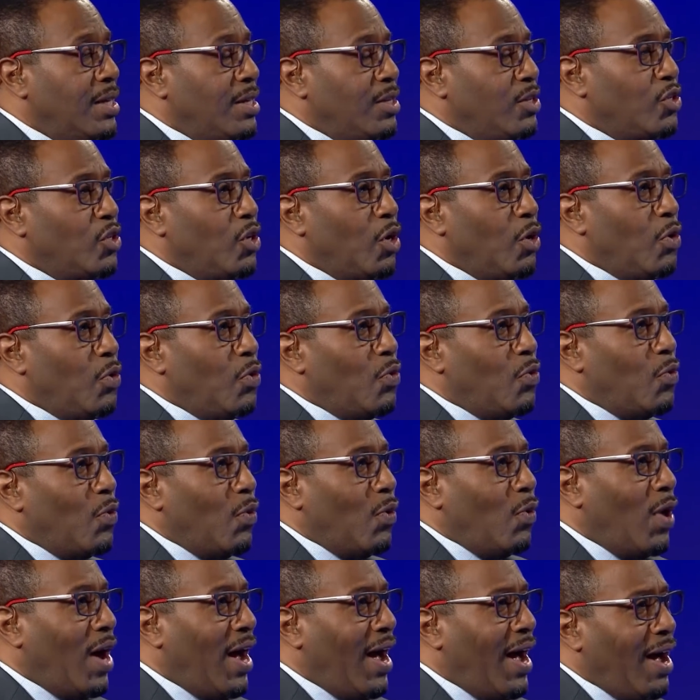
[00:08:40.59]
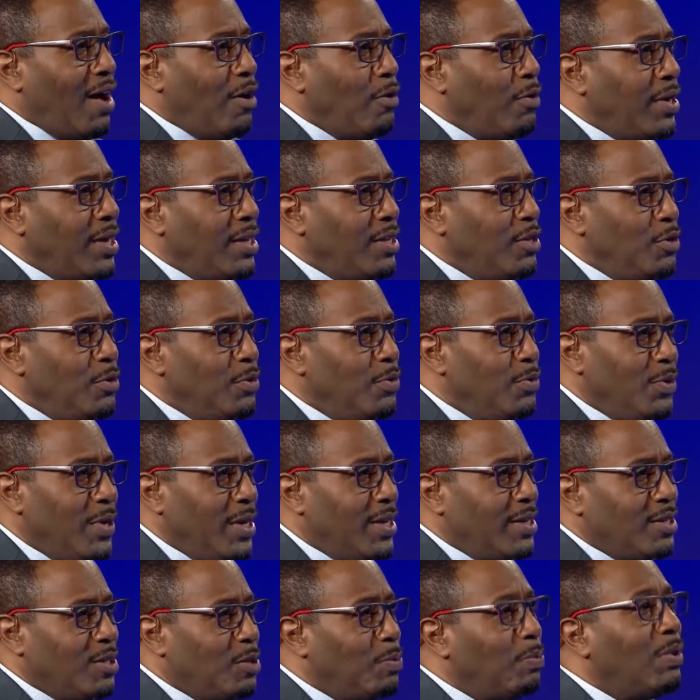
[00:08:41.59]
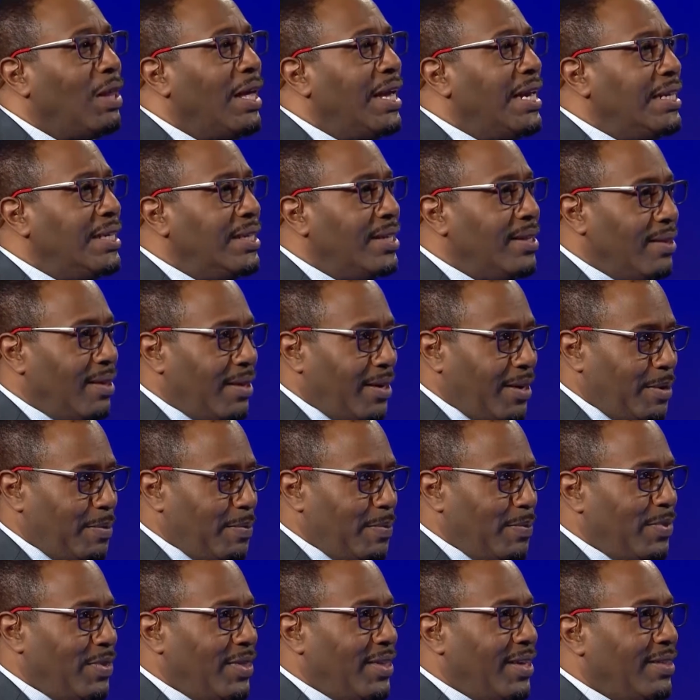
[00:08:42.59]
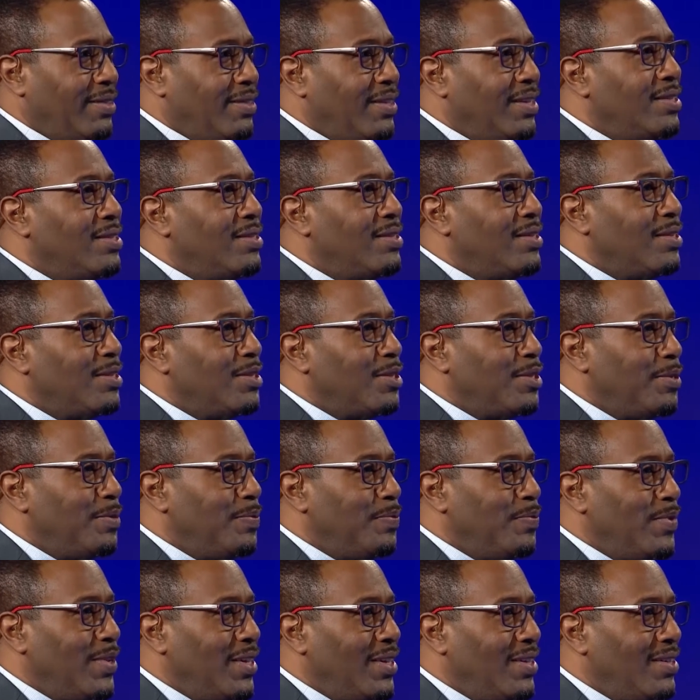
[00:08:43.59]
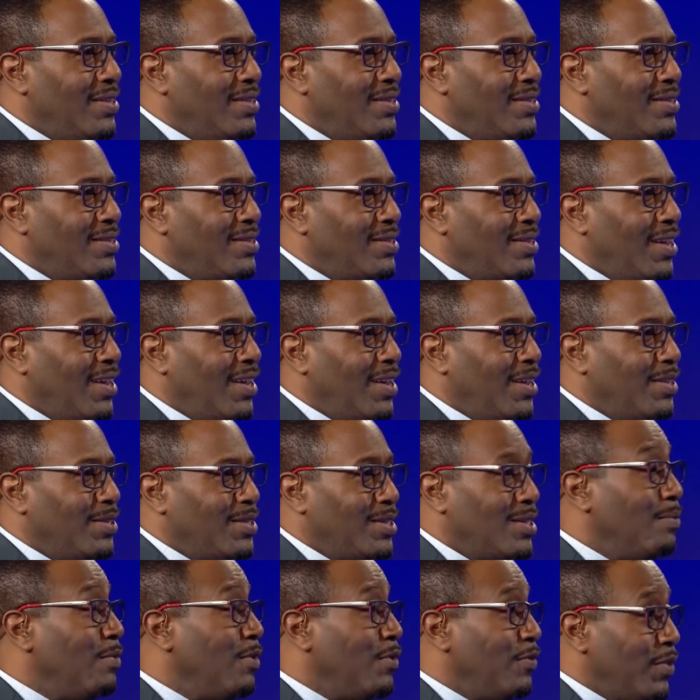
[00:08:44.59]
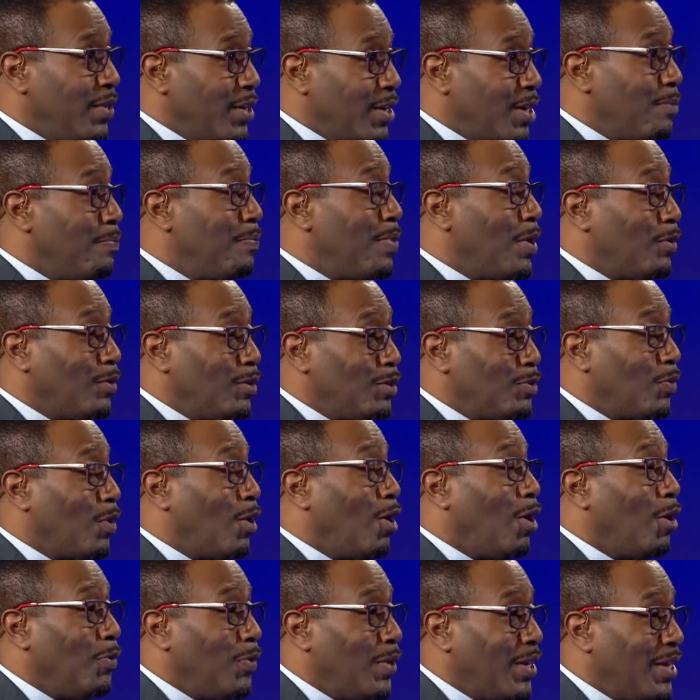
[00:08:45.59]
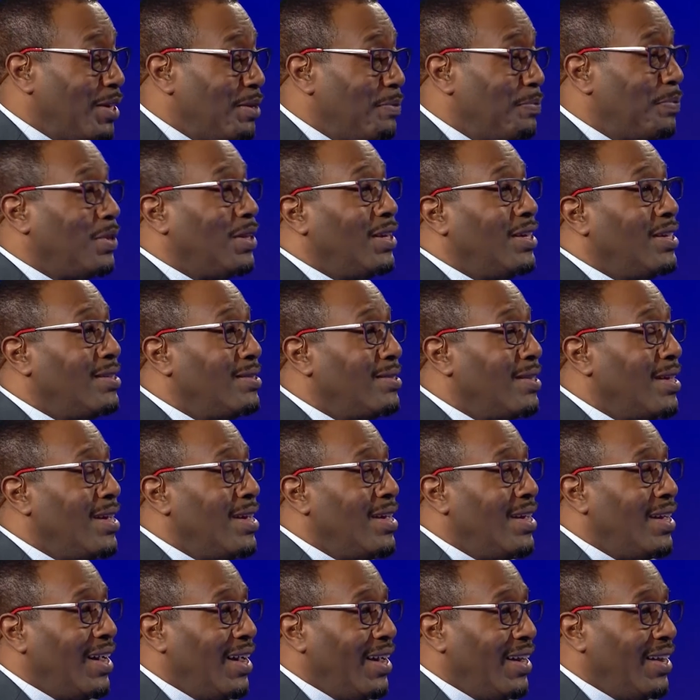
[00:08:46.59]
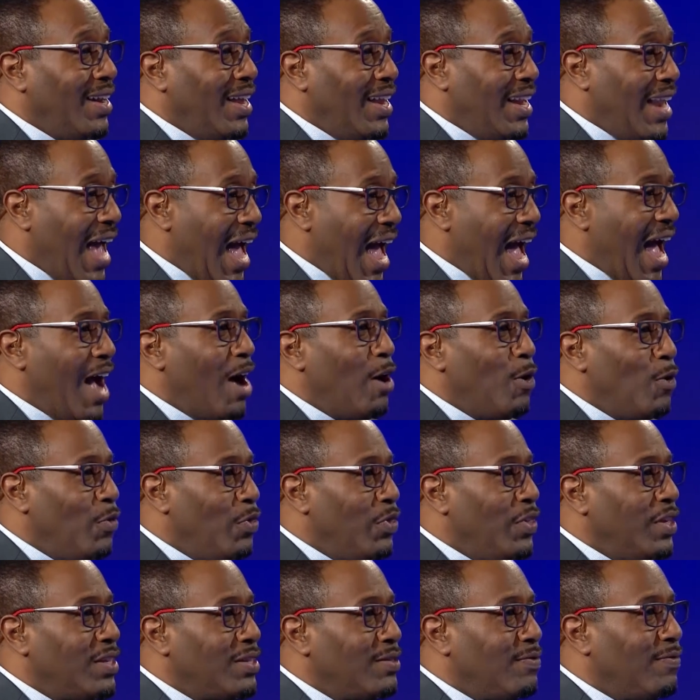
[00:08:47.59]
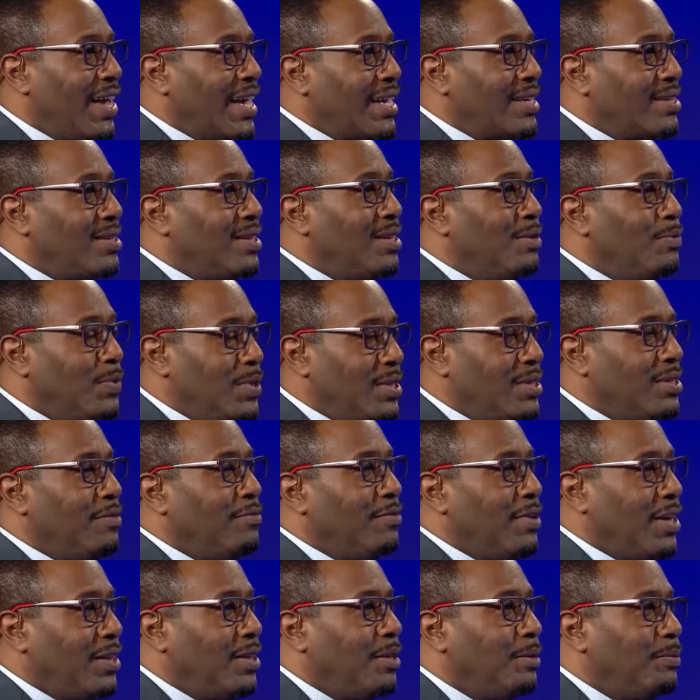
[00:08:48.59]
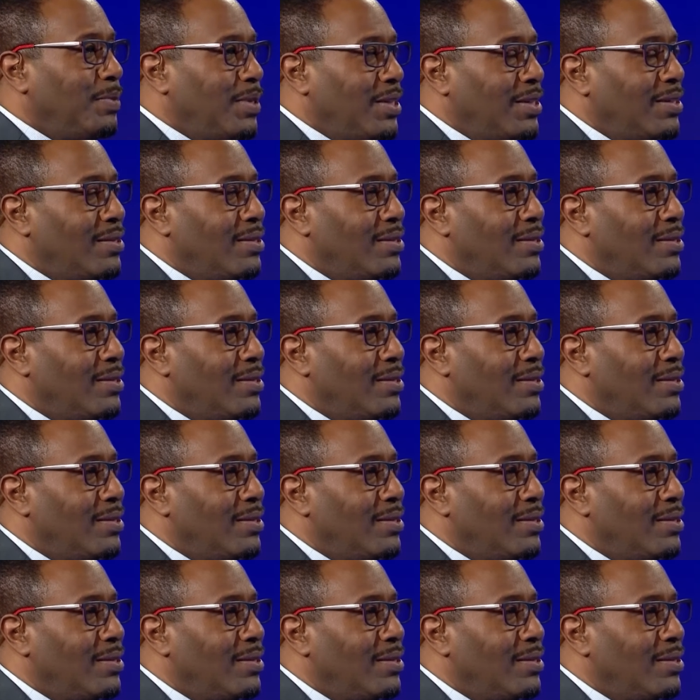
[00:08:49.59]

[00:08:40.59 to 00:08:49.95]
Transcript: So how can you explain to them that this system is, some of the components were already in place, and how this vaccine was developed?